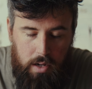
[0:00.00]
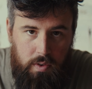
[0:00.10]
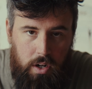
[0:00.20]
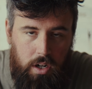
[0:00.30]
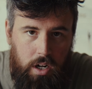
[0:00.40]
If
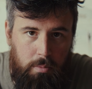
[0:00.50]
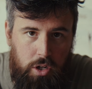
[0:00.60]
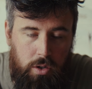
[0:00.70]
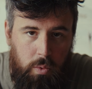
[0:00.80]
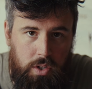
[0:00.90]
your
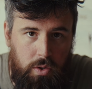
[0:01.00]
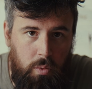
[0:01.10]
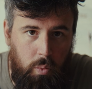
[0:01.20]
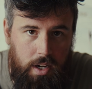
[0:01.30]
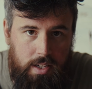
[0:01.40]
commercial was
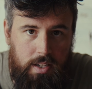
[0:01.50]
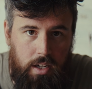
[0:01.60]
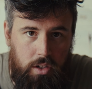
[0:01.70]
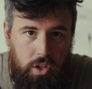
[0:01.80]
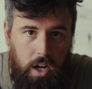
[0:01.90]
one
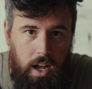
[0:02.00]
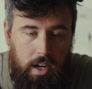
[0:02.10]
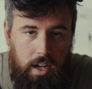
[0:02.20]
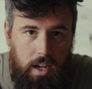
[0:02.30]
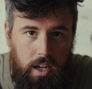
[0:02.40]
single
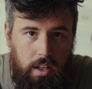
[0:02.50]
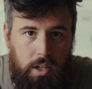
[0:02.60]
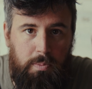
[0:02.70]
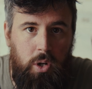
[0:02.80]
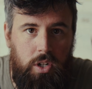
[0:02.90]
shot and the
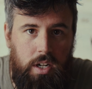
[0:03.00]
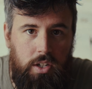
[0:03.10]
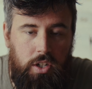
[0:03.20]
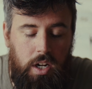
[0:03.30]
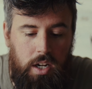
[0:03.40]
exposure
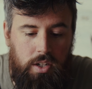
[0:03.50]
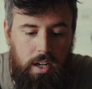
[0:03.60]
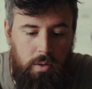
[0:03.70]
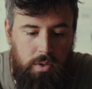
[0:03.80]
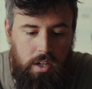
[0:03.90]
didn't change
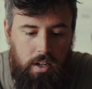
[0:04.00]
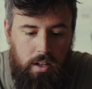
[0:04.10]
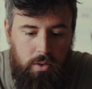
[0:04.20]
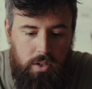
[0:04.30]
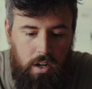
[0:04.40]
and it was in a
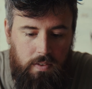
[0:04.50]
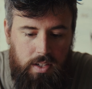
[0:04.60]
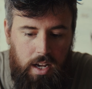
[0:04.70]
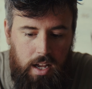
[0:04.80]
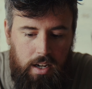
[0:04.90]
closed off
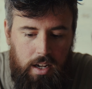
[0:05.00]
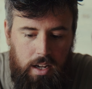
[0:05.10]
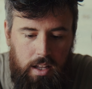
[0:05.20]
set,